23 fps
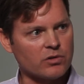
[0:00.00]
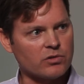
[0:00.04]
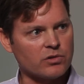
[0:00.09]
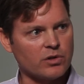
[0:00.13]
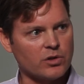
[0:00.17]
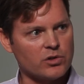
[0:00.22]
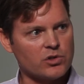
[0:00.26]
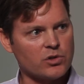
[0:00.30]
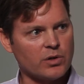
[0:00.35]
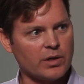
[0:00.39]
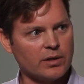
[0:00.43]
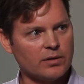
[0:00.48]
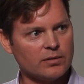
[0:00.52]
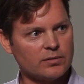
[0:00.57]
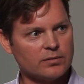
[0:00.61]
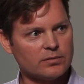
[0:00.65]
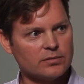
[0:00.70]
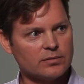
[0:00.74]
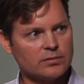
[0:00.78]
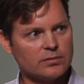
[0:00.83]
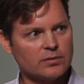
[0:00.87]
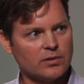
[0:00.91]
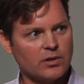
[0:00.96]
surgery.
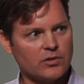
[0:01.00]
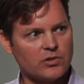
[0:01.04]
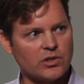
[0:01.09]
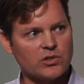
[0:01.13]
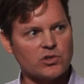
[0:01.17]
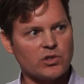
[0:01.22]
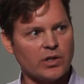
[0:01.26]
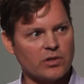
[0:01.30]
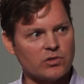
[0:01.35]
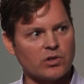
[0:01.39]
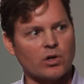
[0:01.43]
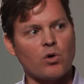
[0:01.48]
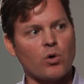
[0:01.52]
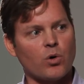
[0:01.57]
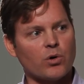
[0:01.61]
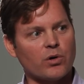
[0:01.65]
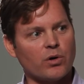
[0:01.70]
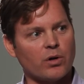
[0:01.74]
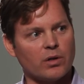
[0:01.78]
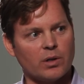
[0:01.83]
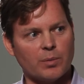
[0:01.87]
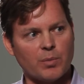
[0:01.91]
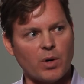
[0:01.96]
Mm-hmm. Essentially, has a
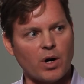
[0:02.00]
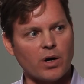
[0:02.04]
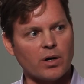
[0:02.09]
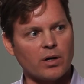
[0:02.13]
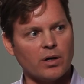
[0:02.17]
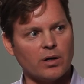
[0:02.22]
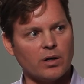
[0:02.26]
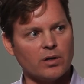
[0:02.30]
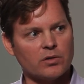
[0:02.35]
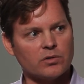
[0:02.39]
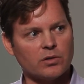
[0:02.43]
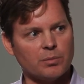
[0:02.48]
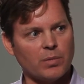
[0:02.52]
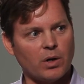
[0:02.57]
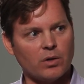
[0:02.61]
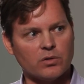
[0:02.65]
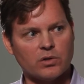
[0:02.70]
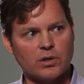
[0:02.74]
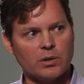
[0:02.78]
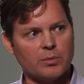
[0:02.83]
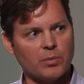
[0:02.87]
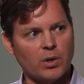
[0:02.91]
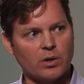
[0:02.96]
corner on the market. It's a
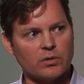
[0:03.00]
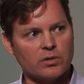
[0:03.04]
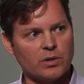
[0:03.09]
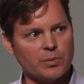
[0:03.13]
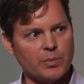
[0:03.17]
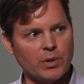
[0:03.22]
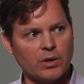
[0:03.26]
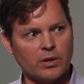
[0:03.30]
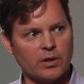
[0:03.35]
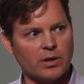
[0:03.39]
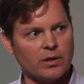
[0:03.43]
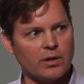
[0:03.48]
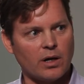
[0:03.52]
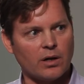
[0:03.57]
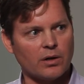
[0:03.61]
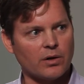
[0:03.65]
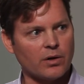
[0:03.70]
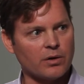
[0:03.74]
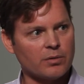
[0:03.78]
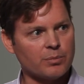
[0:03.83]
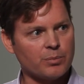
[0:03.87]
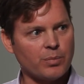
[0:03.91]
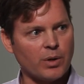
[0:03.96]
multi multi billion
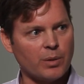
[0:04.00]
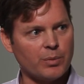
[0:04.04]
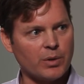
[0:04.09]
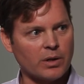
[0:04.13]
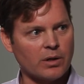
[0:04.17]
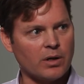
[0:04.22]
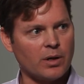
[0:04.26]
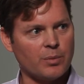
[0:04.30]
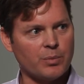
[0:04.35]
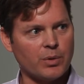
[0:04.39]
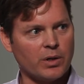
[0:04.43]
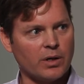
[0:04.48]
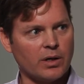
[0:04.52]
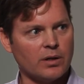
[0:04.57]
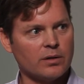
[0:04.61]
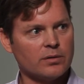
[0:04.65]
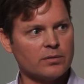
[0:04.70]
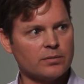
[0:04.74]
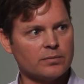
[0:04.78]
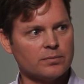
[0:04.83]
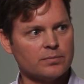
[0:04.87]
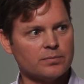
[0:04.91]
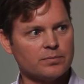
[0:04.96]
dollar public mm-hmm. company.
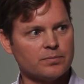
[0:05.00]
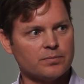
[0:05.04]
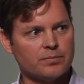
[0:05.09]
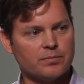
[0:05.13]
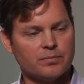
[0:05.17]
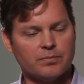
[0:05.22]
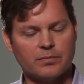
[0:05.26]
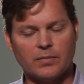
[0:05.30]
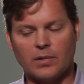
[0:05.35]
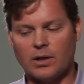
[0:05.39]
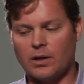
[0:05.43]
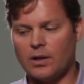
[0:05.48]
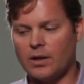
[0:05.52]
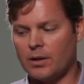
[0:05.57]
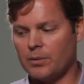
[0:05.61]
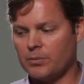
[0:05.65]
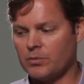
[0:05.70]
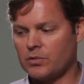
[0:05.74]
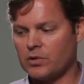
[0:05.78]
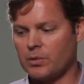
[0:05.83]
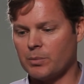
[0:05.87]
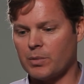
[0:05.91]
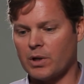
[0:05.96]

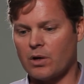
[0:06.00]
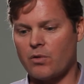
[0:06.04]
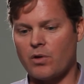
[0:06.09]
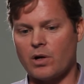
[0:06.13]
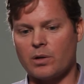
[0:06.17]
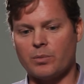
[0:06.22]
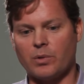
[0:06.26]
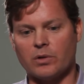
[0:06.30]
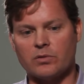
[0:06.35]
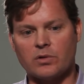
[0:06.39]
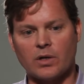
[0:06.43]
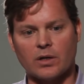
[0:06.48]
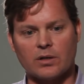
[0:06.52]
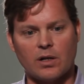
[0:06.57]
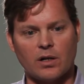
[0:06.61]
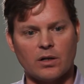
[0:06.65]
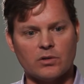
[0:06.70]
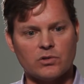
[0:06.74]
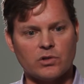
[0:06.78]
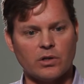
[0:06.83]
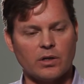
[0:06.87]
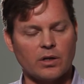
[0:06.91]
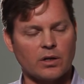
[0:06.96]
Um, some incredible
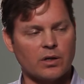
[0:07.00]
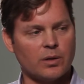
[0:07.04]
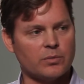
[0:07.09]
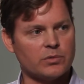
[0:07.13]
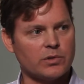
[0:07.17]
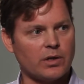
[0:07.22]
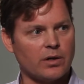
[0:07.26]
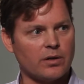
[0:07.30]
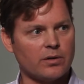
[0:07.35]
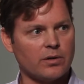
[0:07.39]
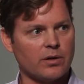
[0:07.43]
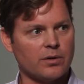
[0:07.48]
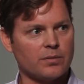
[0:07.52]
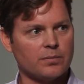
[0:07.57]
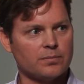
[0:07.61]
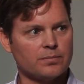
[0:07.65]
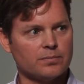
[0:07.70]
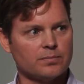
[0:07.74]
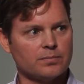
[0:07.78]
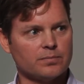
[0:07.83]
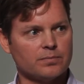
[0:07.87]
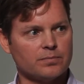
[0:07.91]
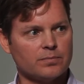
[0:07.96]
technology that comes out of there.
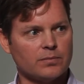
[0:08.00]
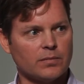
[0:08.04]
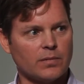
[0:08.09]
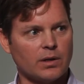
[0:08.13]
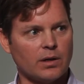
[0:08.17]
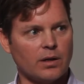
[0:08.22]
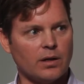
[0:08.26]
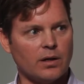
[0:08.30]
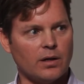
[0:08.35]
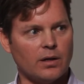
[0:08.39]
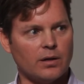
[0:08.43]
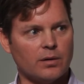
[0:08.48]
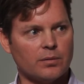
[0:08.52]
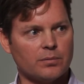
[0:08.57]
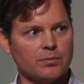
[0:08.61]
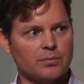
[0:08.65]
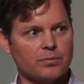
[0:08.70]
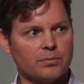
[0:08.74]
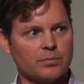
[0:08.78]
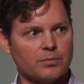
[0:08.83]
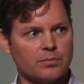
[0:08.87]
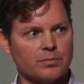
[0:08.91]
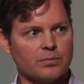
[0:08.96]
Wow. Uh,
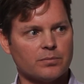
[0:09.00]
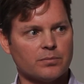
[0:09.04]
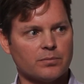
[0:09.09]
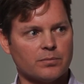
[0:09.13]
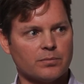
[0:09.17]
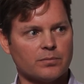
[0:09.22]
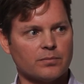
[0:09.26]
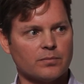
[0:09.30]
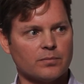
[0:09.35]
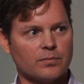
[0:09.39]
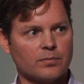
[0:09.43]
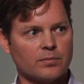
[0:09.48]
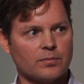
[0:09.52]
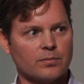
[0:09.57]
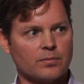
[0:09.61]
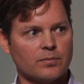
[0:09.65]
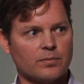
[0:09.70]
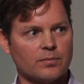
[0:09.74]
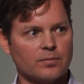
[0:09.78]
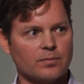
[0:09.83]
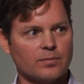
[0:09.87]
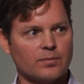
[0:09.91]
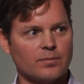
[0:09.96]
so, what was
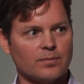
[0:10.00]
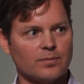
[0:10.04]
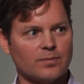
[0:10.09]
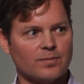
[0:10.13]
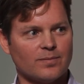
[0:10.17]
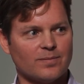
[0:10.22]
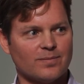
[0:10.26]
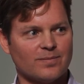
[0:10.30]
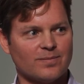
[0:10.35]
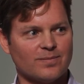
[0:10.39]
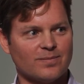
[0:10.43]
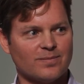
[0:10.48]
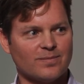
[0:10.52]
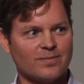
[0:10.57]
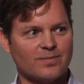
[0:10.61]
that experience like?